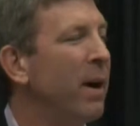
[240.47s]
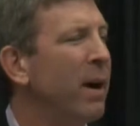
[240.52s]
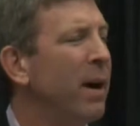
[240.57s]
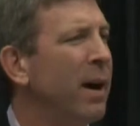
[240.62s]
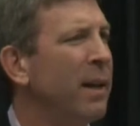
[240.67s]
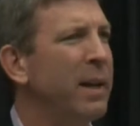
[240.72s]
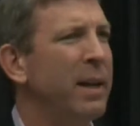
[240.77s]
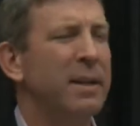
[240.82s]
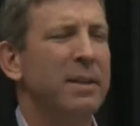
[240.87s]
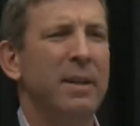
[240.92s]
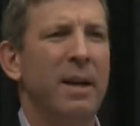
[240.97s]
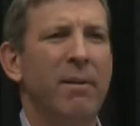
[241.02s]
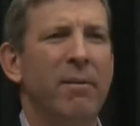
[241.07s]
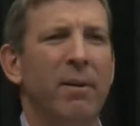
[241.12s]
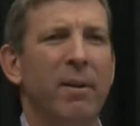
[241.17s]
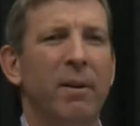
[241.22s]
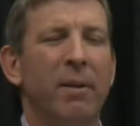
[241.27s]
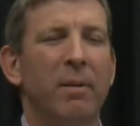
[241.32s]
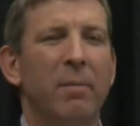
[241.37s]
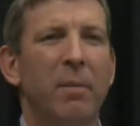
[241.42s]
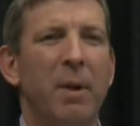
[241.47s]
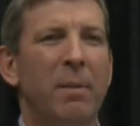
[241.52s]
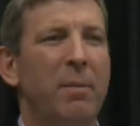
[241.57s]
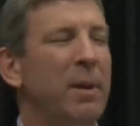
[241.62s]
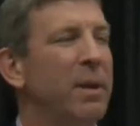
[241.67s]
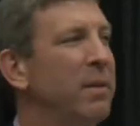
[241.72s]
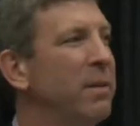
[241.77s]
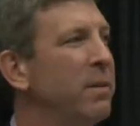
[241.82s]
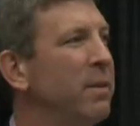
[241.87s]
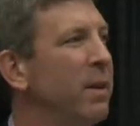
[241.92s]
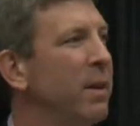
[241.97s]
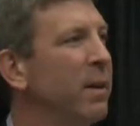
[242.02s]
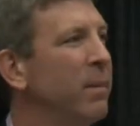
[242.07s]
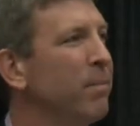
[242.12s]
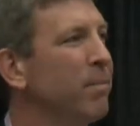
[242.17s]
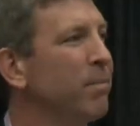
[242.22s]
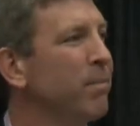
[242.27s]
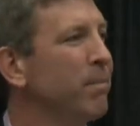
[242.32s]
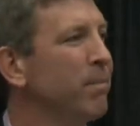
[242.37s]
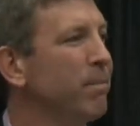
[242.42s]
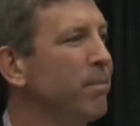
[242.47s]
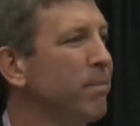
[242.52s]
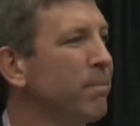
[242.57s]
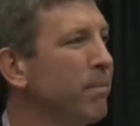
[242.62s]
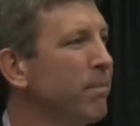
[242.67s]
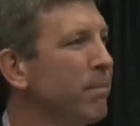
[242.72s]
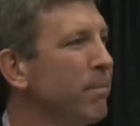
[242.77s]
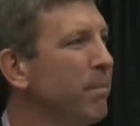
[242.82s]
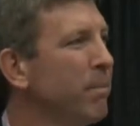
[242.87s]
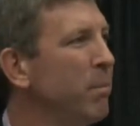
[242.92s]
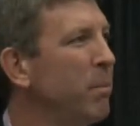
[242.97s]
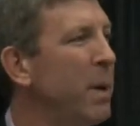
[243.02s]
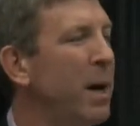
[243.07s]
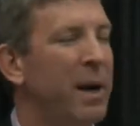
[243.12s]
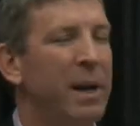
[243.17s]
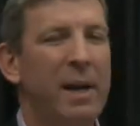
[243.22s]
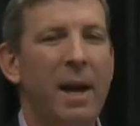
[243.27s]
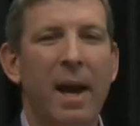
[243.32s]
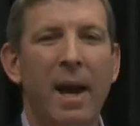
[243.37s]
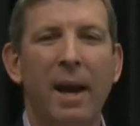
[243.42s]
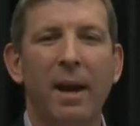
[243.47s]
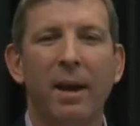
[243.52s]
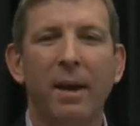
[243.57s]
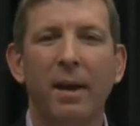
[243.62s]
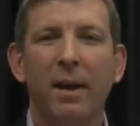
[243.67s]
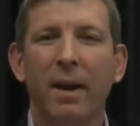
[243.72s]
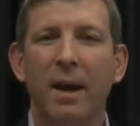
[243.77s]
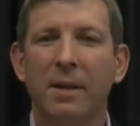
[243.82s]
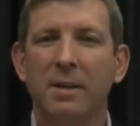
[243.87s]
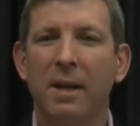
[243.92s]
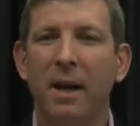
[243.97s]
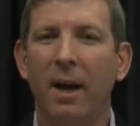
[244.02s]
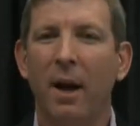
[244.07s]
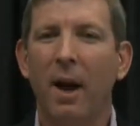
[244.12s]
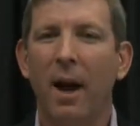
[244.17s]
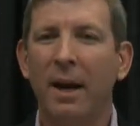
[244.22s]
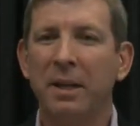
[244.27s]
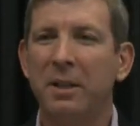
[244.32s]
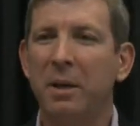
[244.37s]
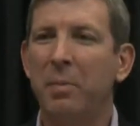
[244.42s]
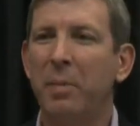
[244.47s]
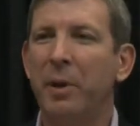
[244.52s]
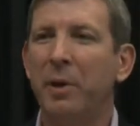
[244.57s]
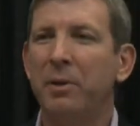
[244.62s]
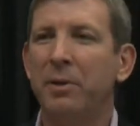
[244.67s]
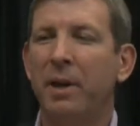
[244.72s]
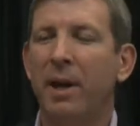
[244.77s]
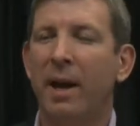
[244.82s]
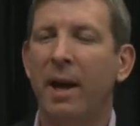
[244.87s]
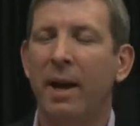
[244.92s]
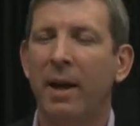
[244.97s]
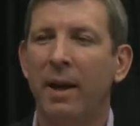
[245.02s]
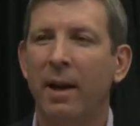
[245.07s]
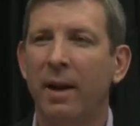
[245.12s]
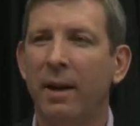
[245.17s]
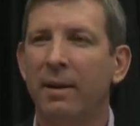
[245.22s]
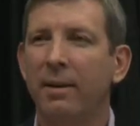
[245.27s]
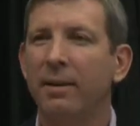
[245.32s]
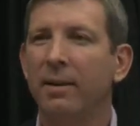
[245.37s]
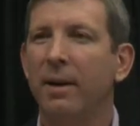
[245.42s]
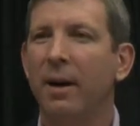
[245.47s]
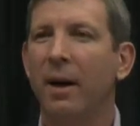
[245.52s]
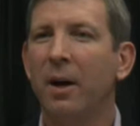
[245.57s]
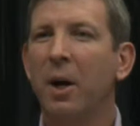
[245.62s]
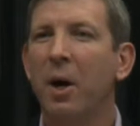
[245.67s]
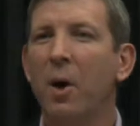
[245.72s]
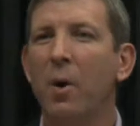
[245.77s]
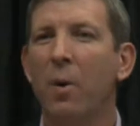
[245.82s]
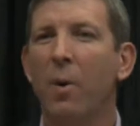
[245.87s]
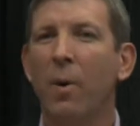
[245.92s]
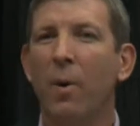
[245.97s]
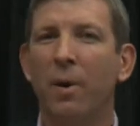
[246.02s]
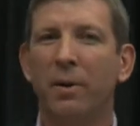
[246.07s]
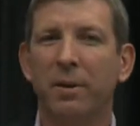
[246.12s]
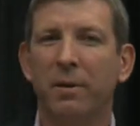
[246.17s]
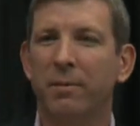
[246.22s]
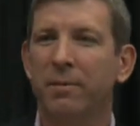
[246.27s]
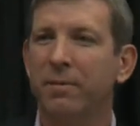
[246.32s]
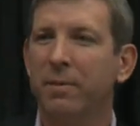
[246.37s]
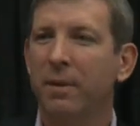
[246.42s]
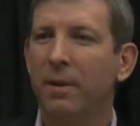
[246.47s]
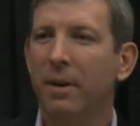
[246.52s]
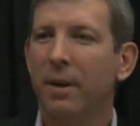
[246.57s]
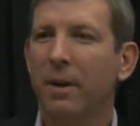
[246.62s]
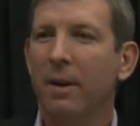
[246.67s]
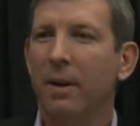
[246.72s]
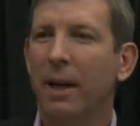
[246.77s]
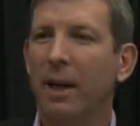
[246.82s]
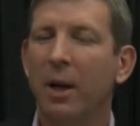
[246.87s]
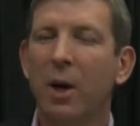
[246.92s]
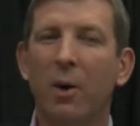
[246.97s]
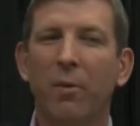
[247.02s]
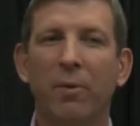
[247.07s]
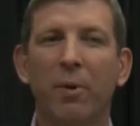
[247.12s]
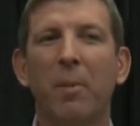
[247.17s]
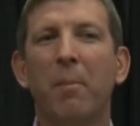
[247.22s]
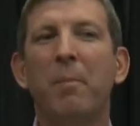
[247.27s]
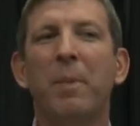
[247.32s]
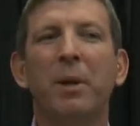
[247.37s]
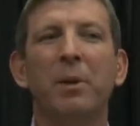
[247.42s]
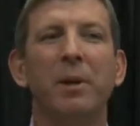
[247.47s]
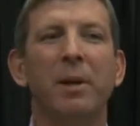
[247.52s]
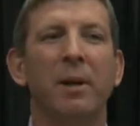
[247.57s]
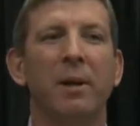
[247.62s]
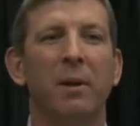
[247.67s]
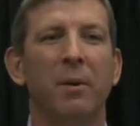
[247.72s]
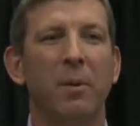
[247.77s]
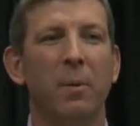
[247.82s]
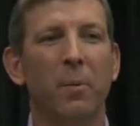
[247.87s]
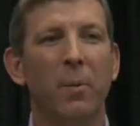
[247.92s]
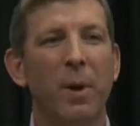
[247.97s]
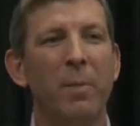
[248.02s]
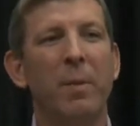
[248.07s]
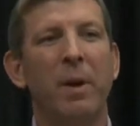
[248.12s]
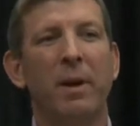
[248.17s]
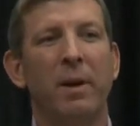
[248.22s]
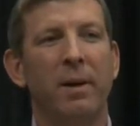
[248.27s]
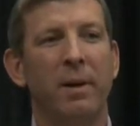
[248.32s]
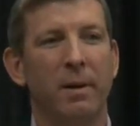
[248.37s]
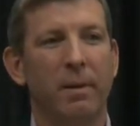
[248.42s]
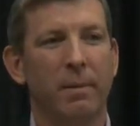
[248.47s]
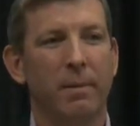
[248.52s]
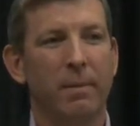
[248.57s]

uh, I think it's Avon, maybe it's um, Mary Kay, has actually built a, uh, a cohort of like over a million women